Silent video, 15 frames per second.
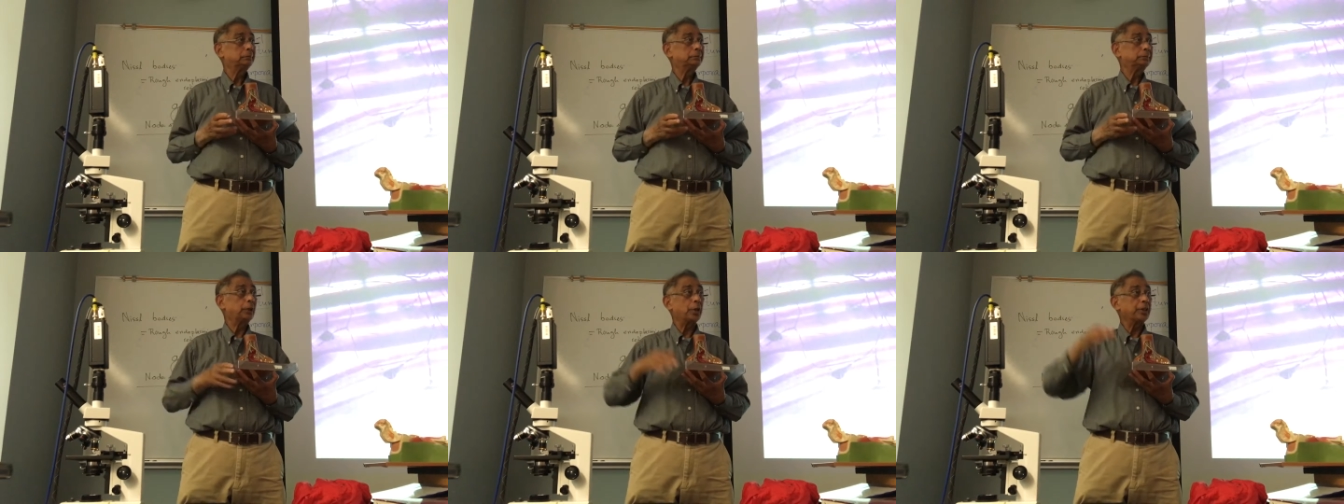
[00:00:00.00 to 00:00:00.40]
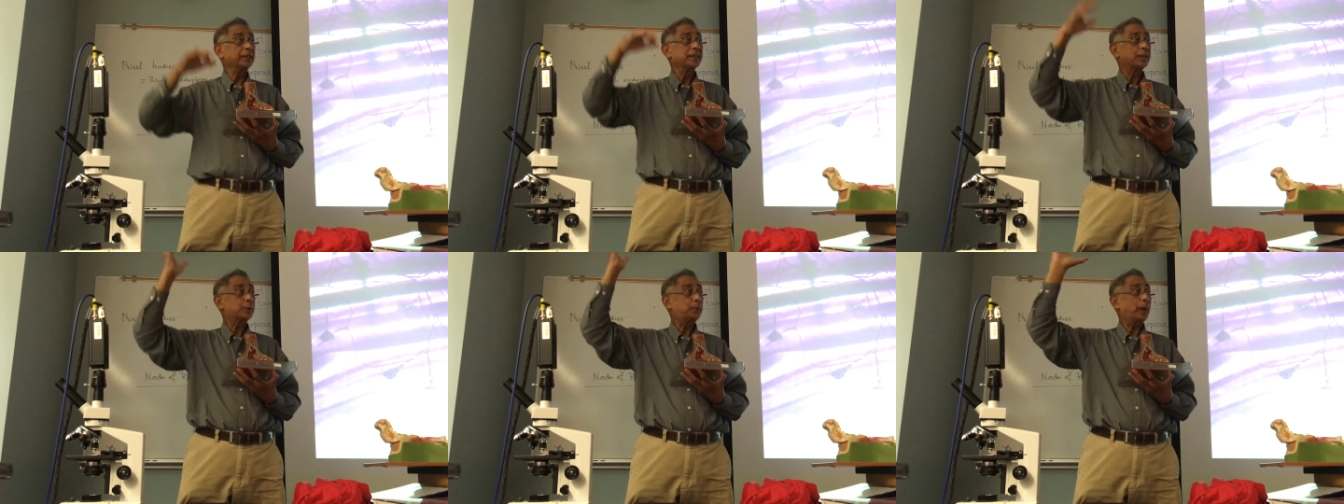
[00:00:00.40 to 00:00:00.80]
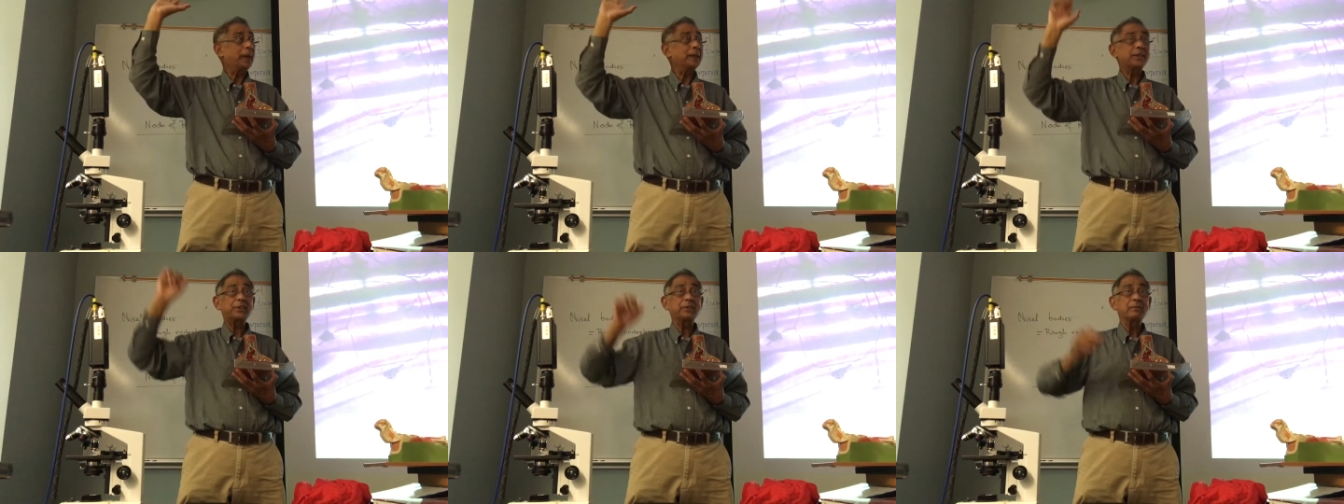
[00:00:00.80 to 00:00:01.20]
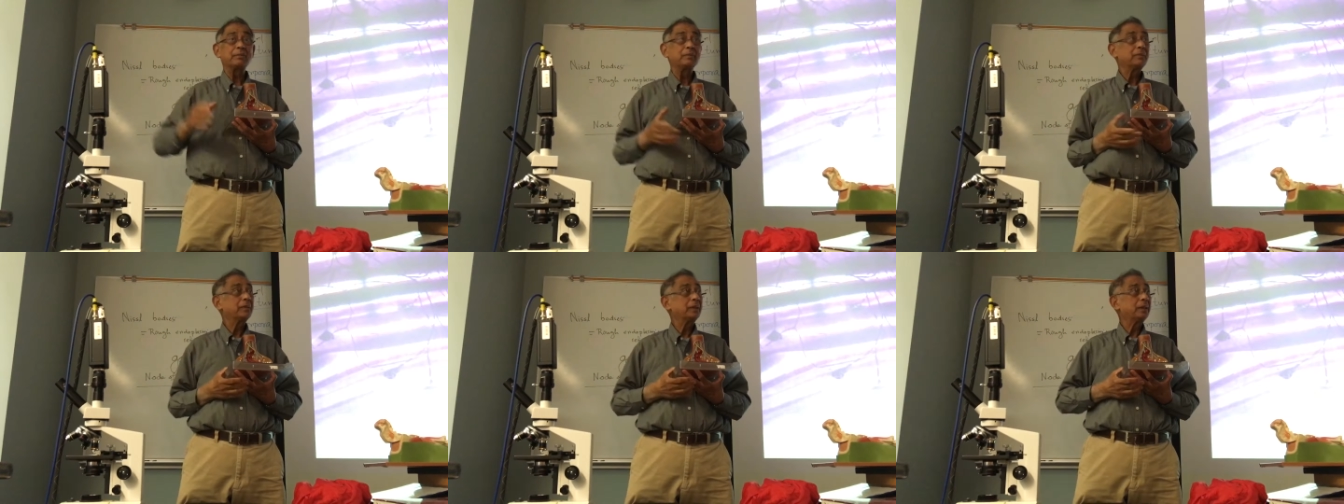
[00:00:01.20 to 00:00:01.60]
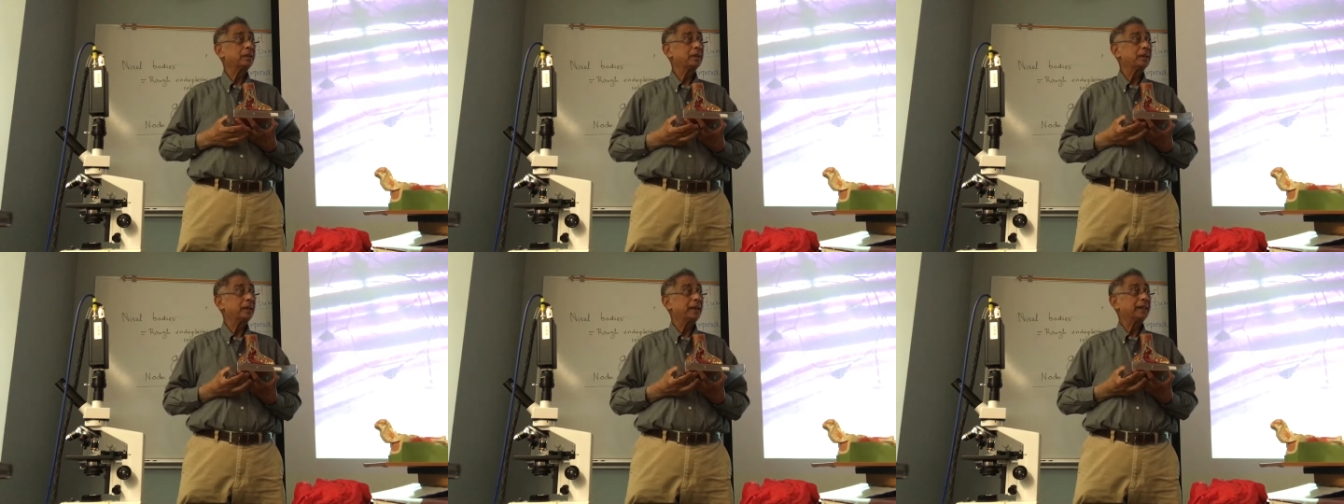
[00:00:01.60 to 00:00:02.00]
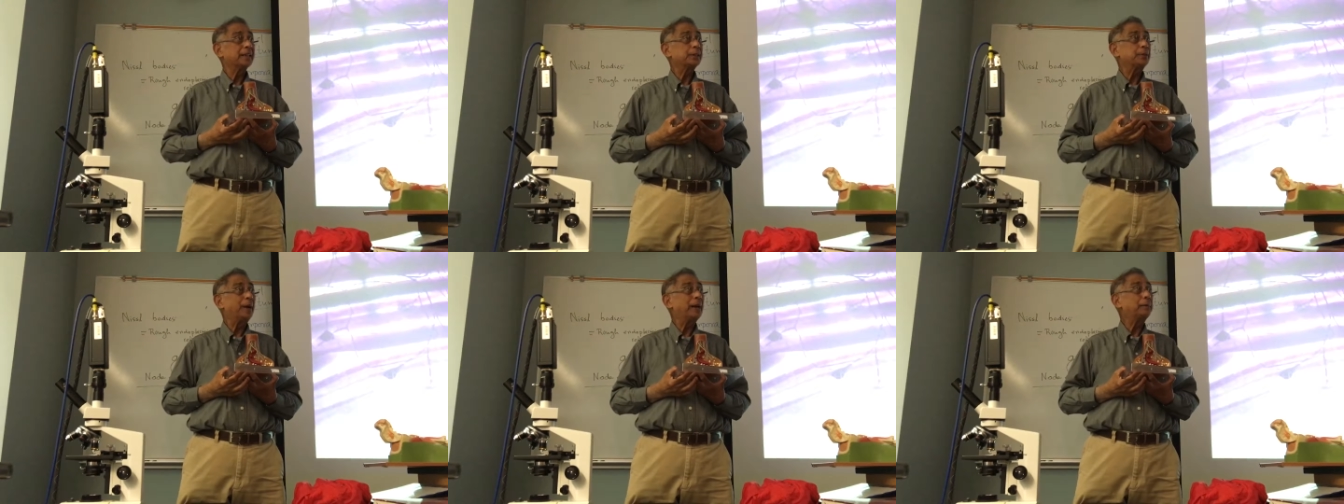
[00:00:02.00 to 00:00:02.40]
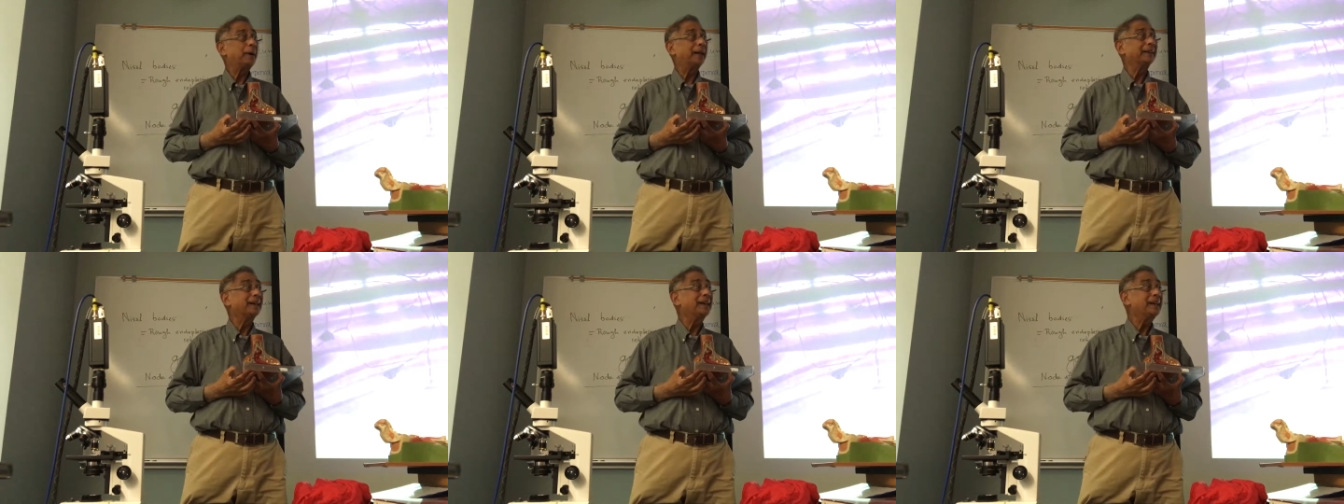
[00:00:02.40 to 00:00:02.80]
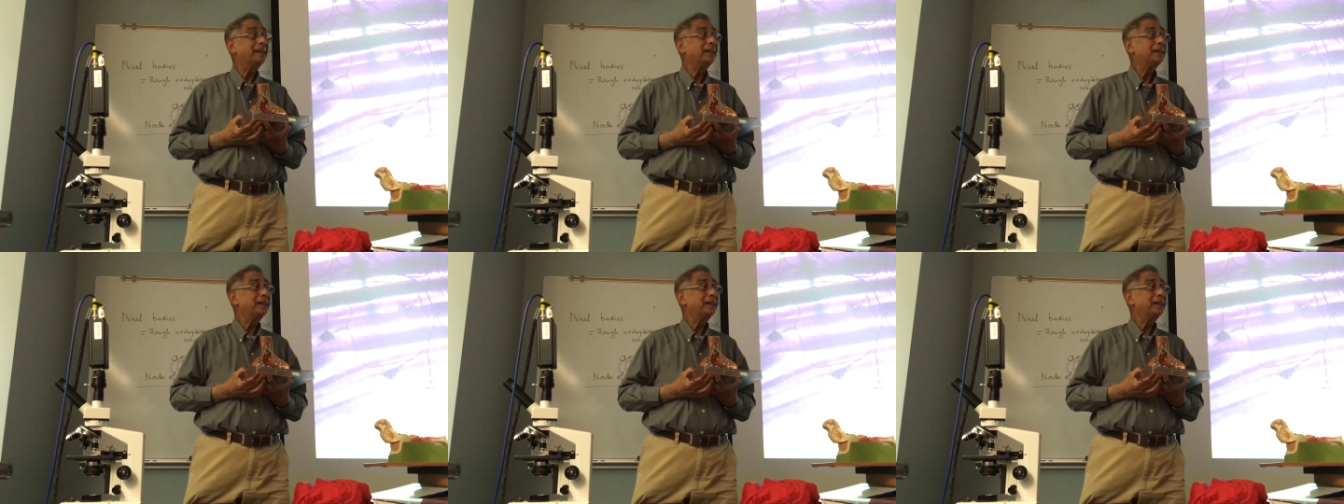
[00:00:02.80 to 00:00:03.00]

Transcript: not in the space. It is made by the